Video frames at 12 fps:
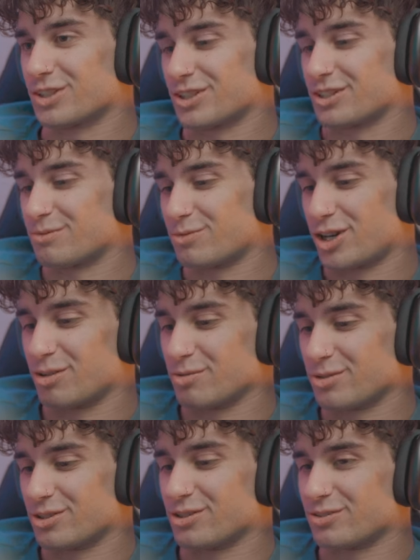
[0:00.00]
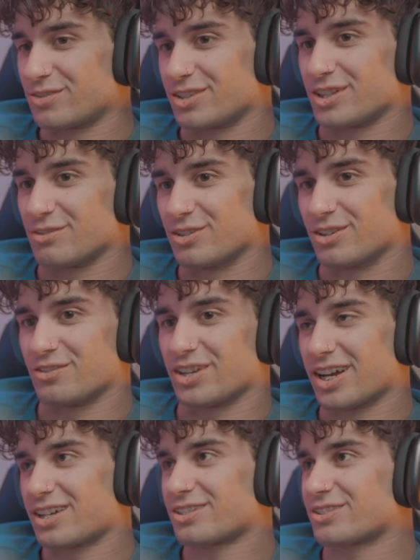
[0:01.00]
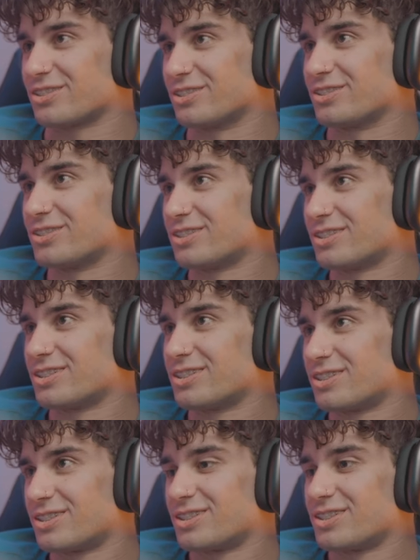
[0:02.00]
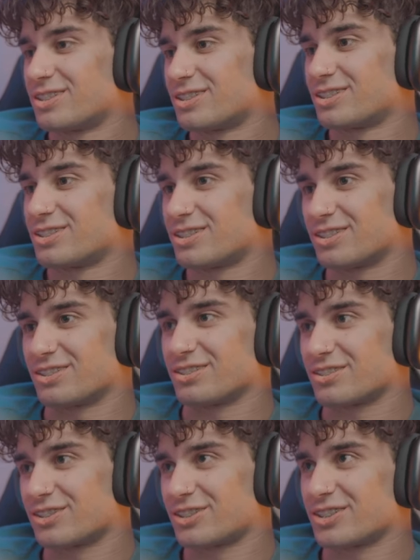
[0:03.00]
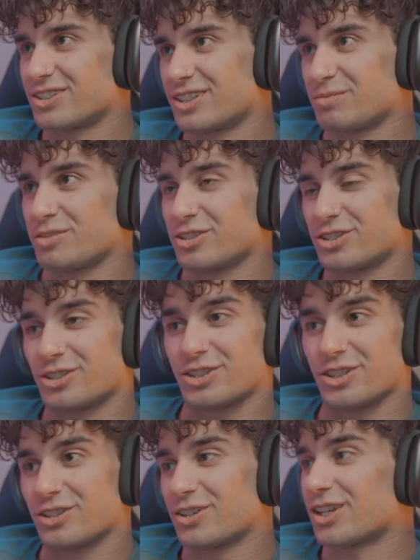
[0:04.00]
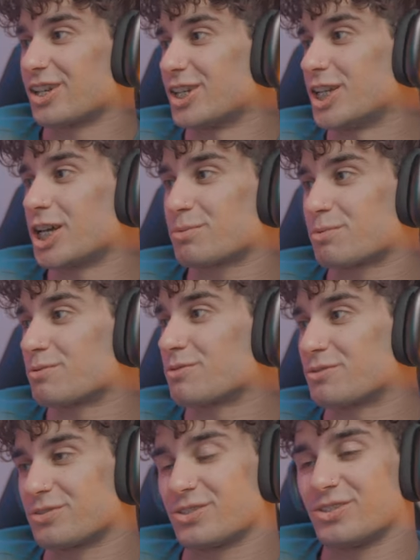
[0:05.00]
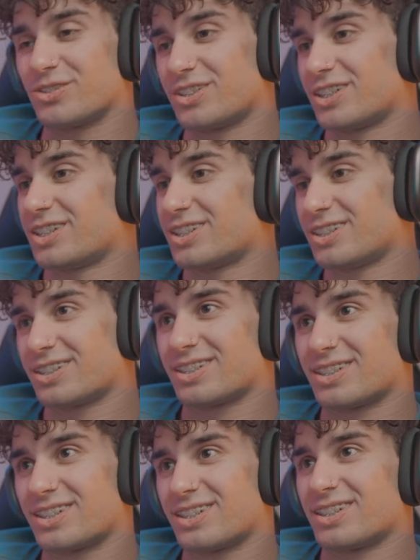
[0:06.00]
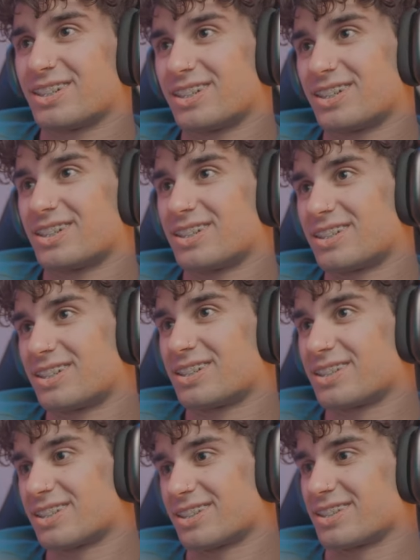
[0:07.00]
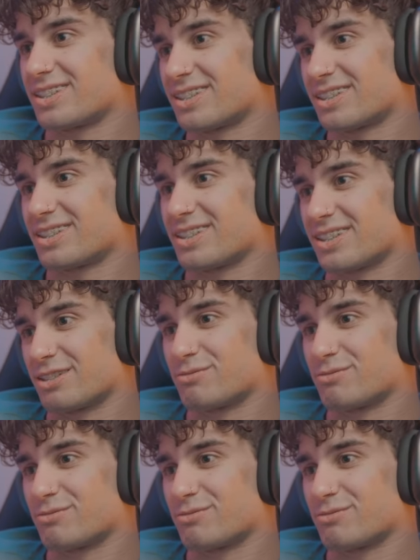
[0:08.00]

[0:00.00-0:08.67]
probably will. He will if he has to. Holy shit. I mean, shit, they're getting desperate for food, yeah. Wanna judge me? Judge you? It You're